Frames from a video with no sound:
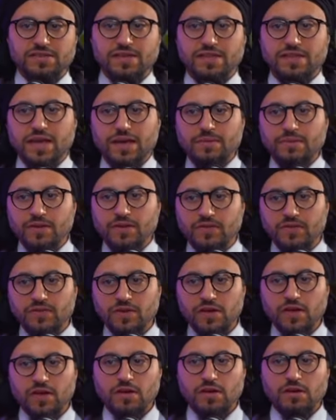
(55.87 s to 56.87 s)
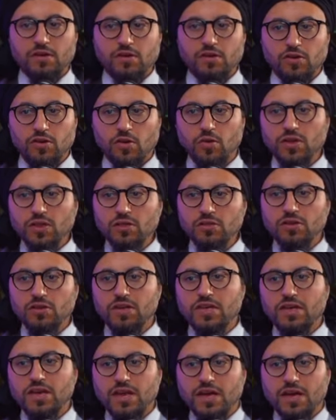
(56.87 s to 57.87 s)
and that is go and look
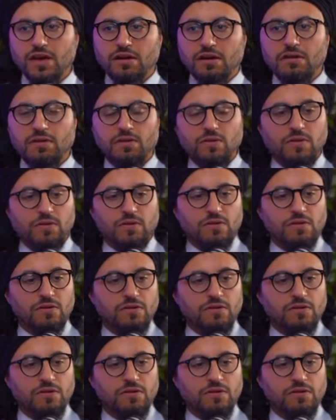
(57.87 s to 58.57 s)
at how